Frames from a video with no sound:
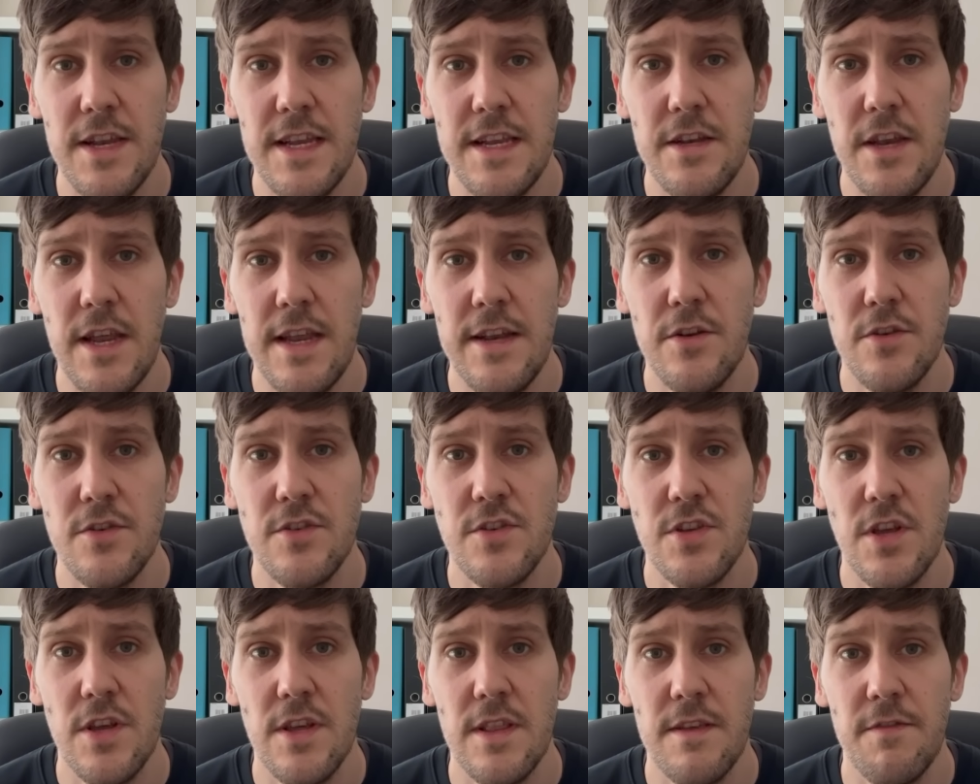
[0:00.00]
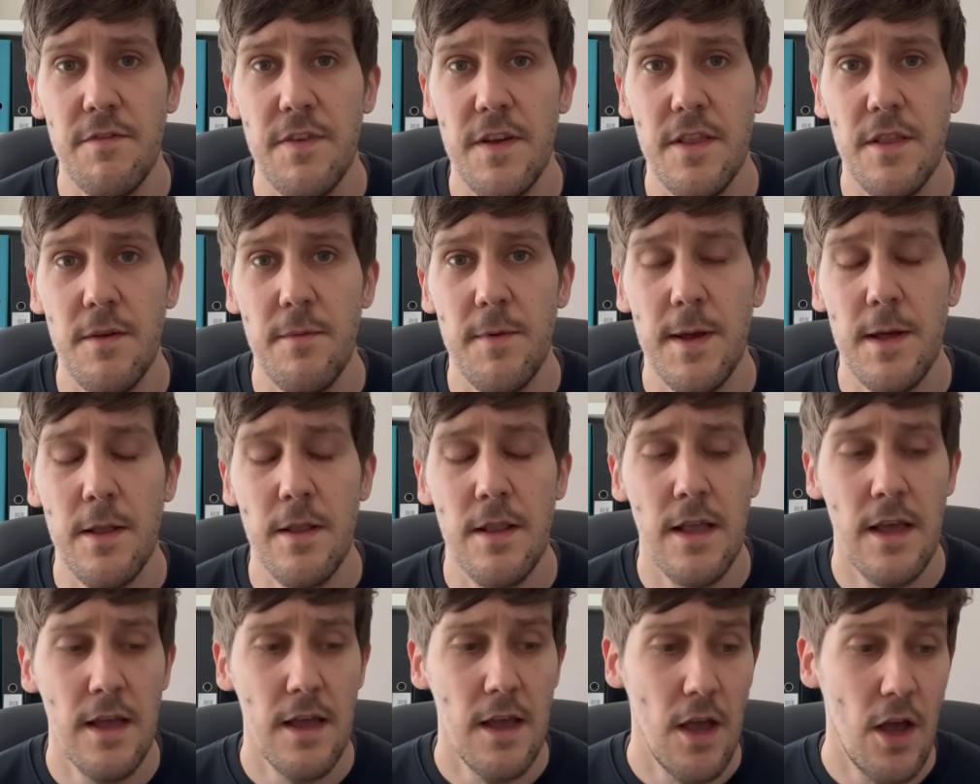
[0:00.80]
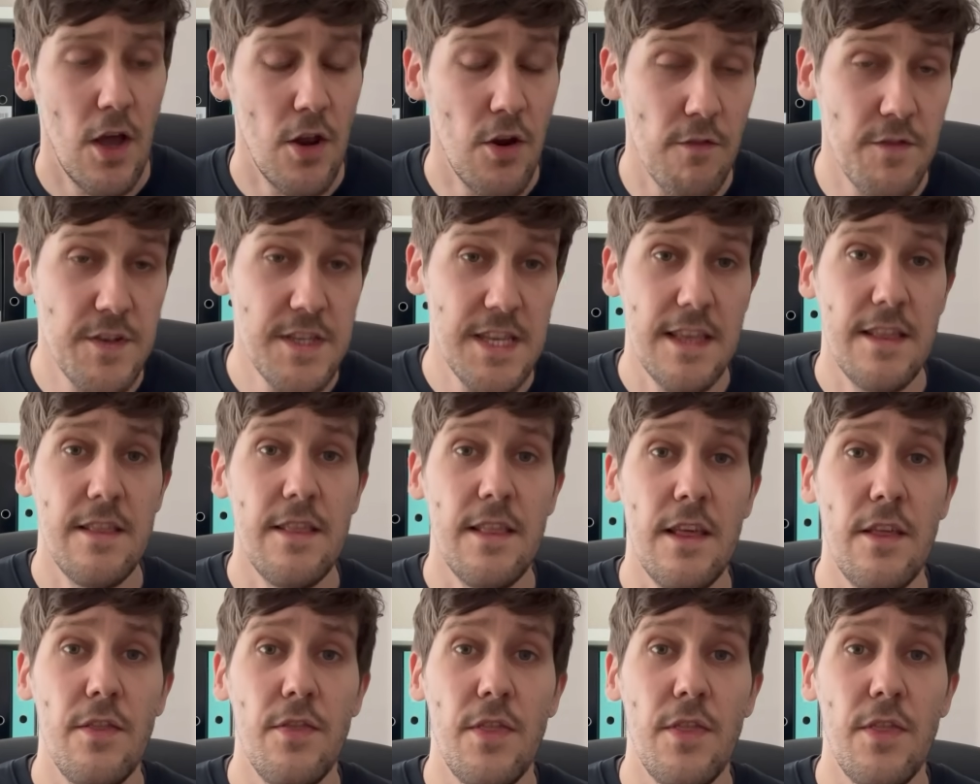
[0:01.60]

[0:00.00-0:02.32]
He, he does certainly fit the bill, and obviously the,